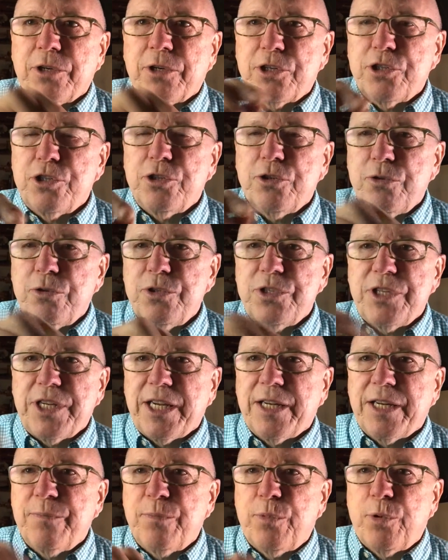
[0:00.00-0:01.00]
to choose
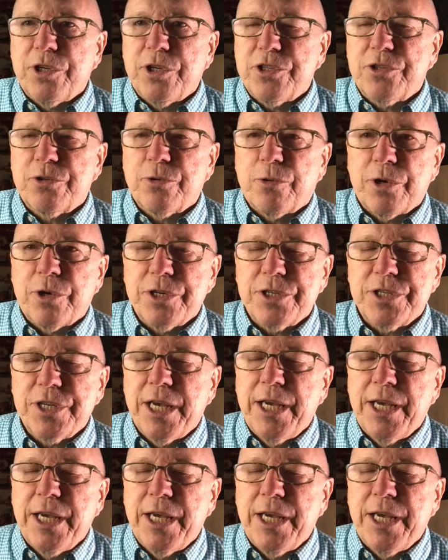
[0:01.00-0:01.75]
the input source